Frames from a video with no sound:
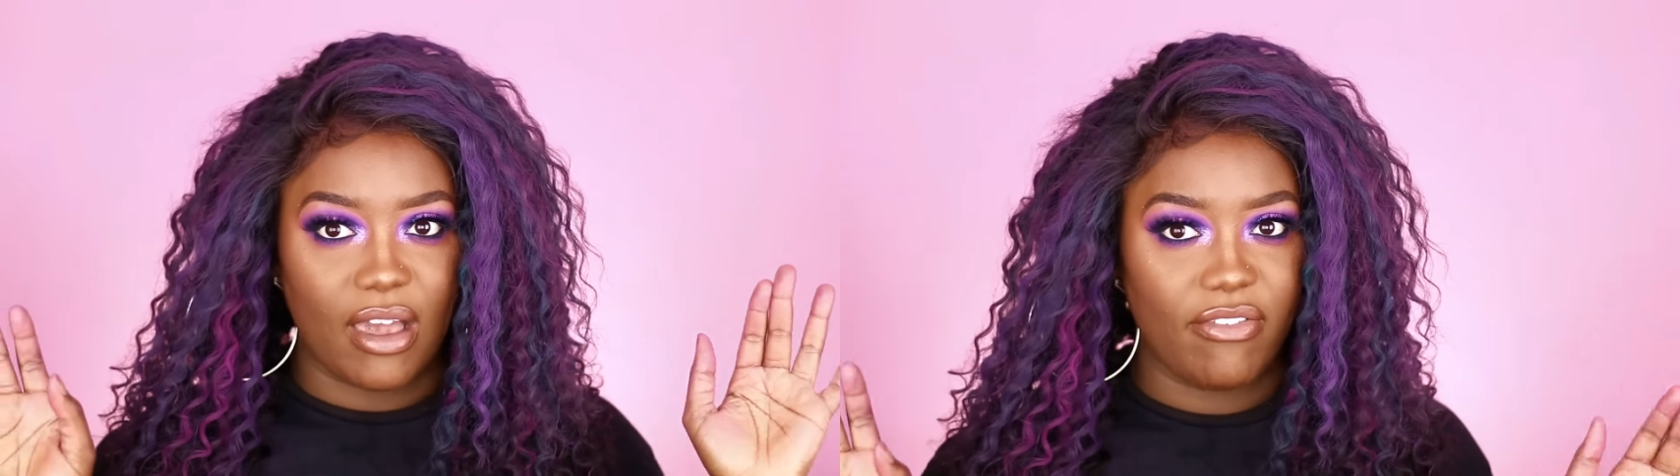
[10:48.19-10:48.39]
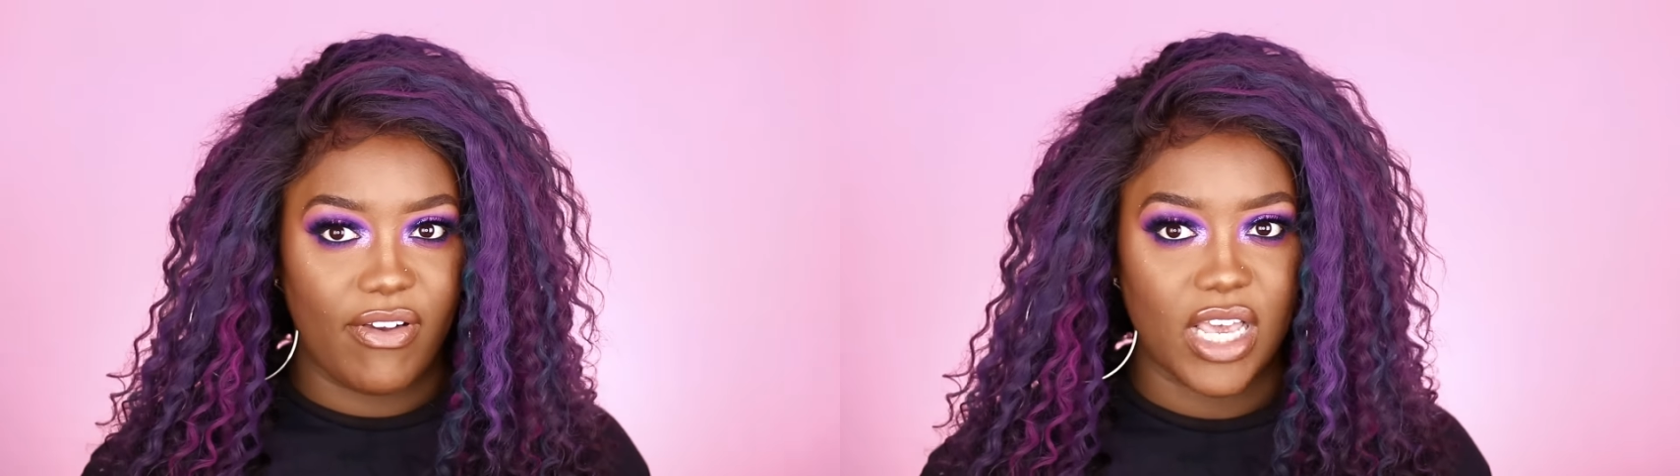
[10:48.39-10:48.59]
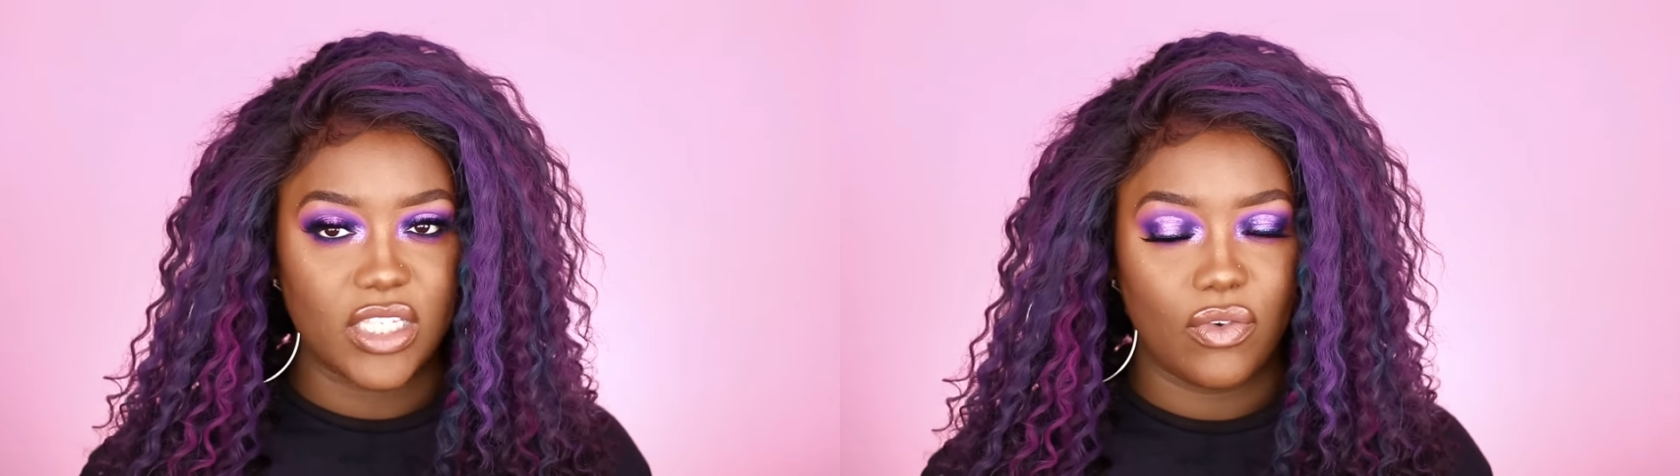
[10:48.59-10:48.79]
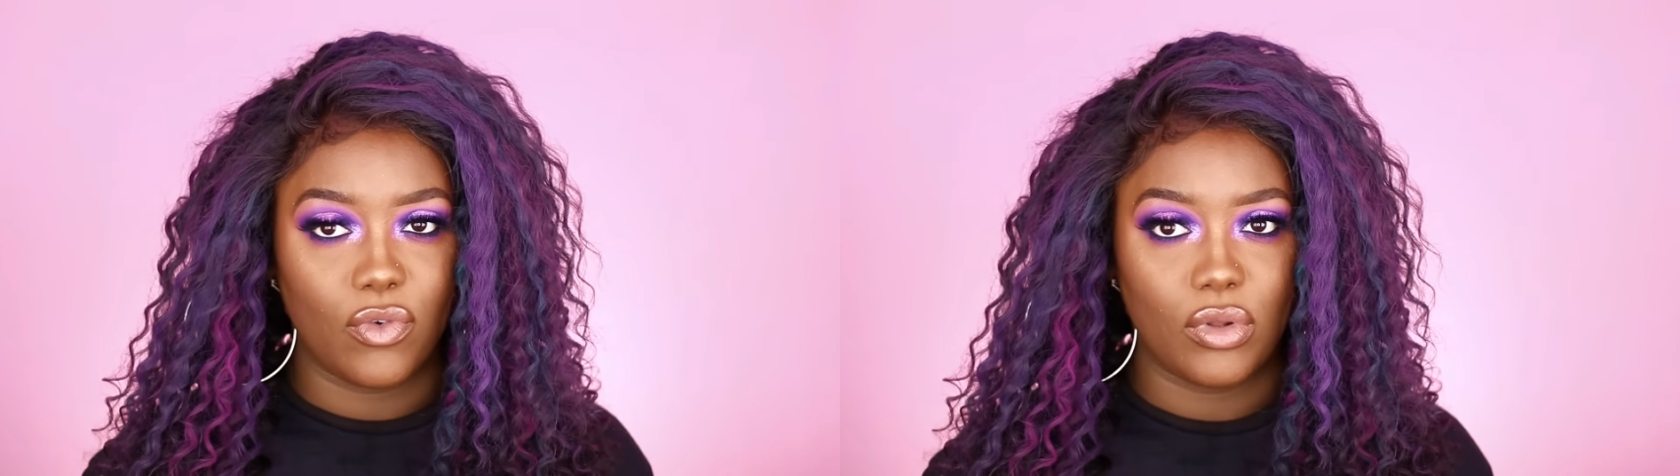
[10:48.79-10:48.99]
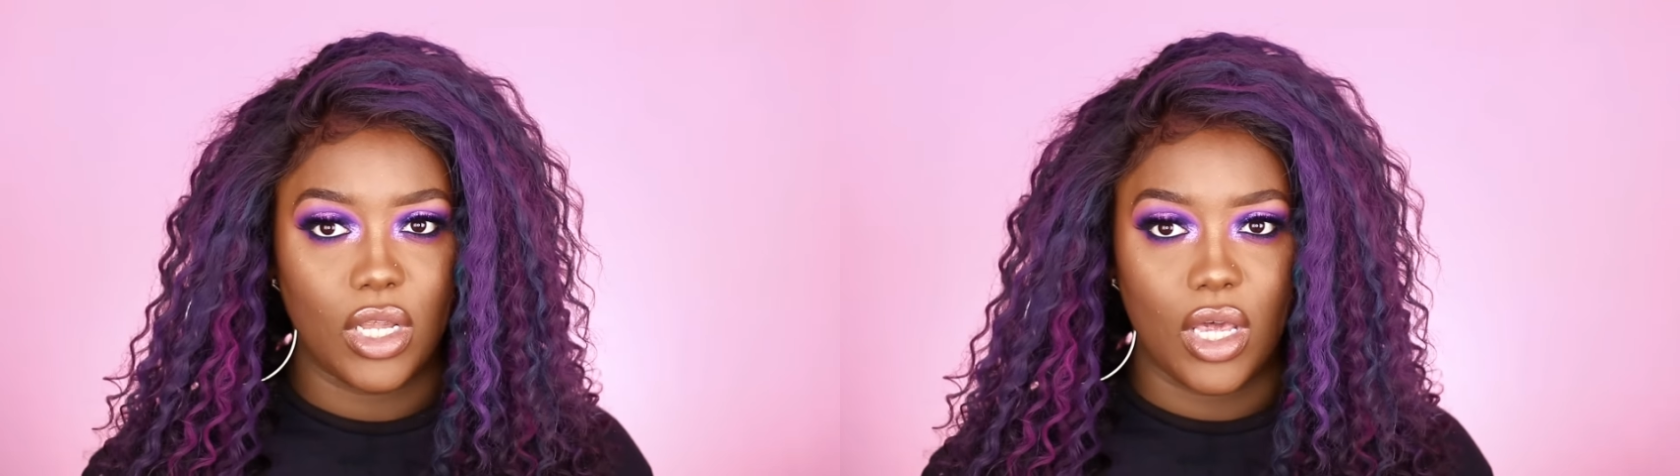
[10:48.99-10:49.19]

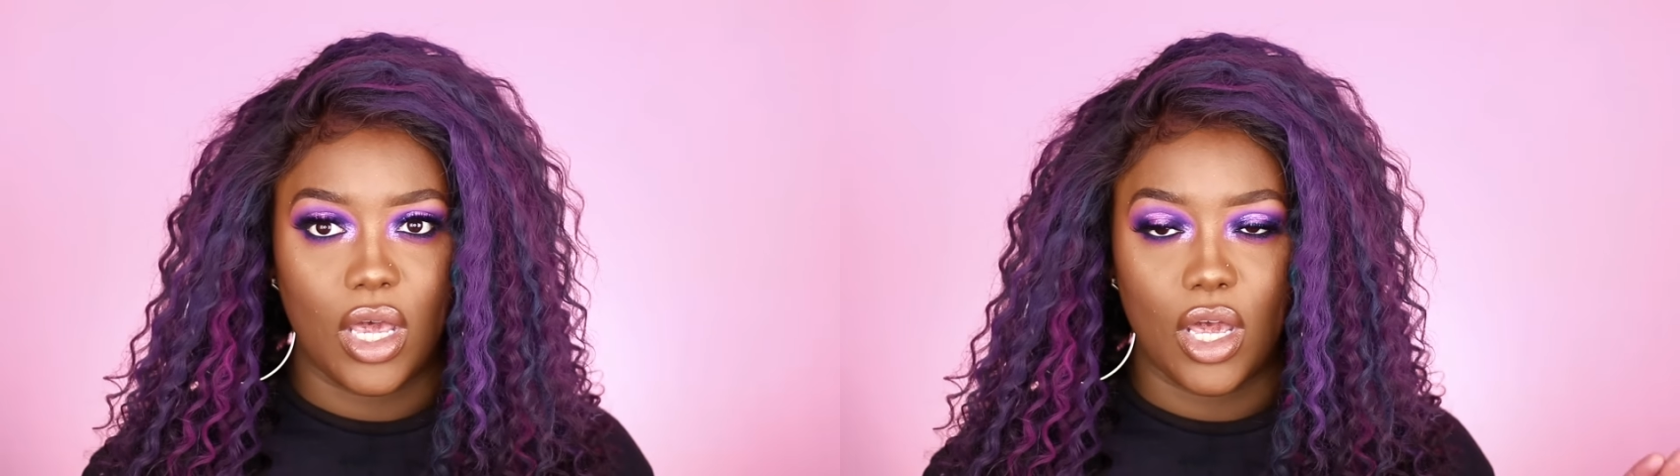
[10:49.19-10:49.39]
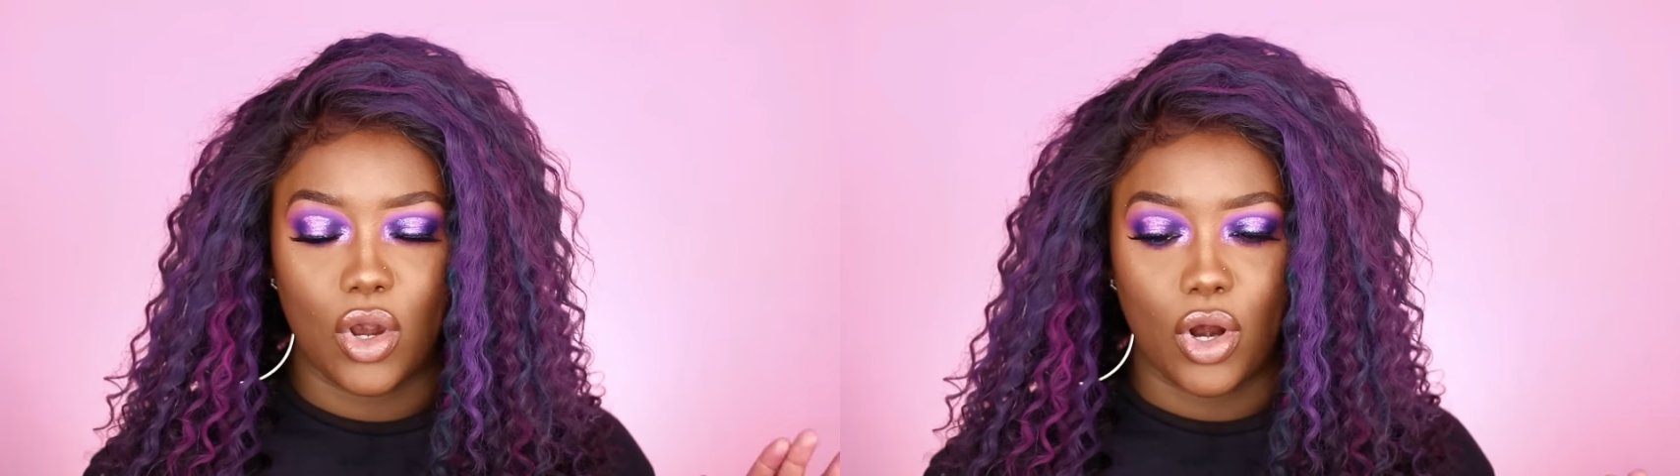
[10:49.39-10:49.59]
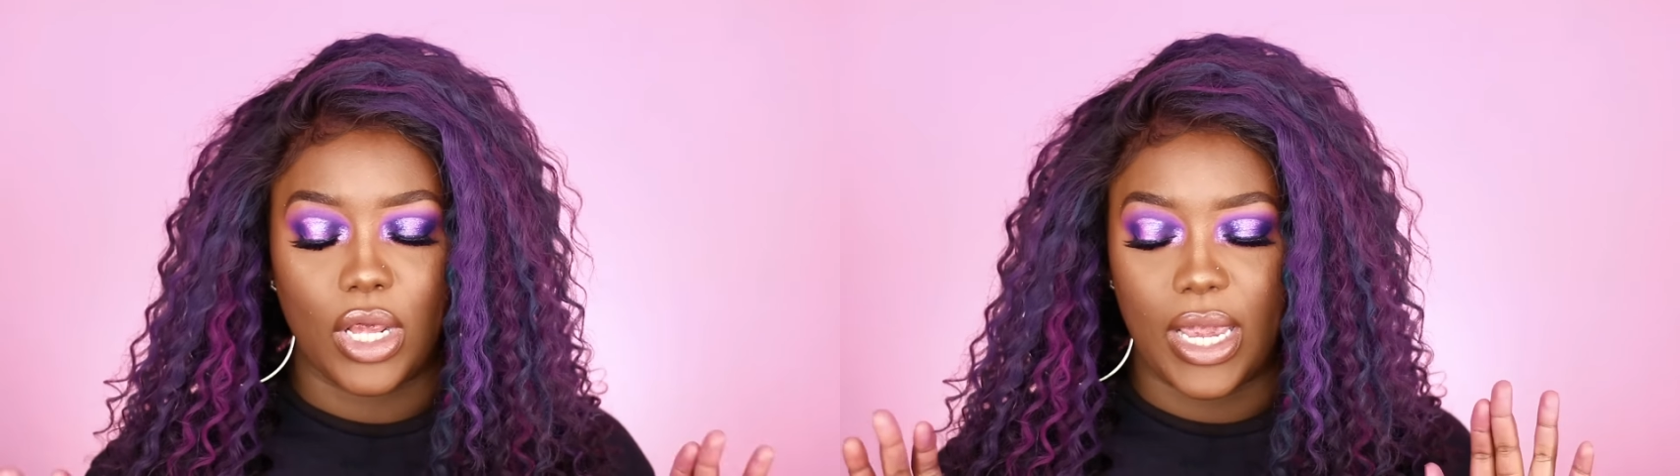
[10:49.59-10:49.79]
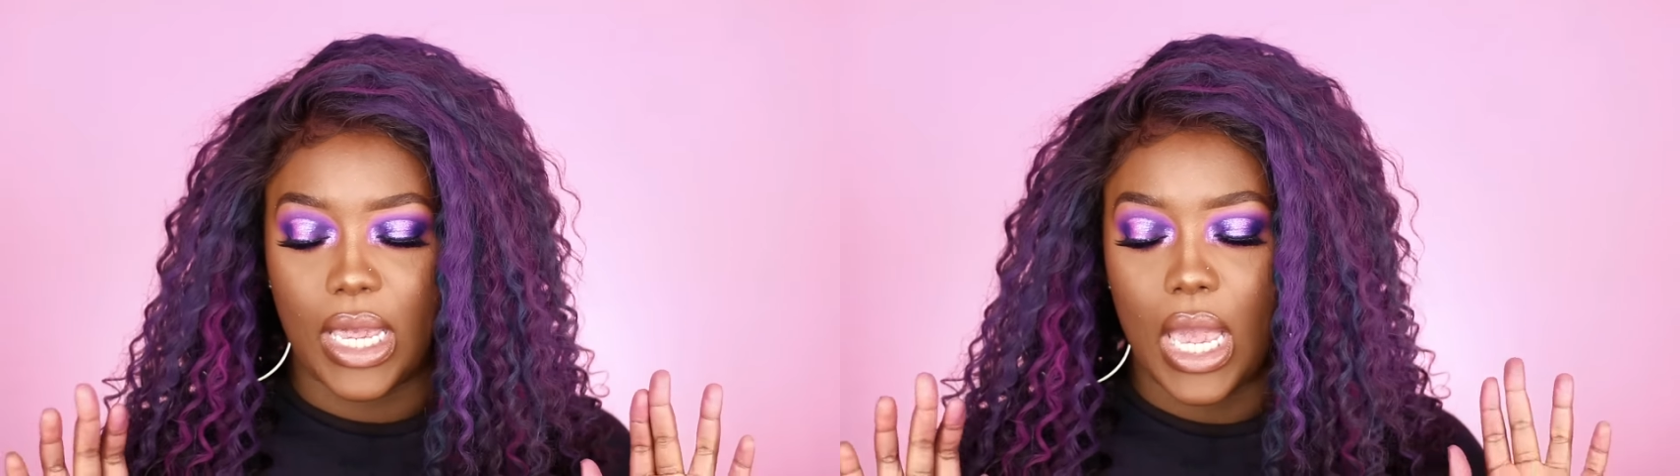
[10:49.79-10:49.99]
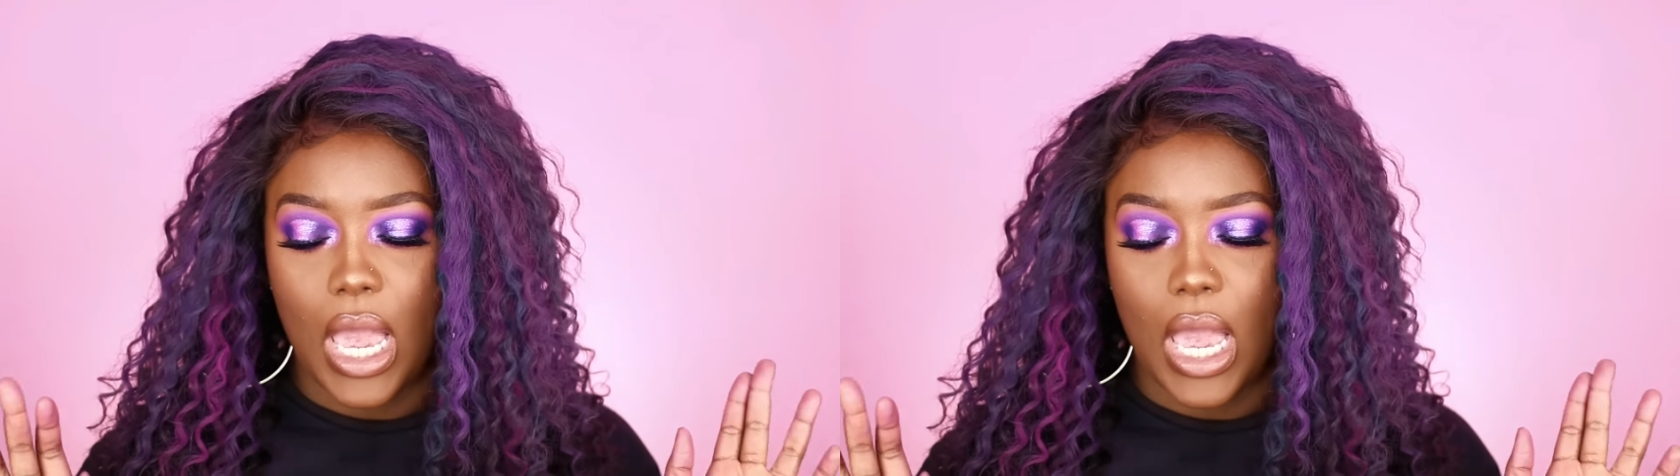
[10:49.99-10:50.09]
festival look or like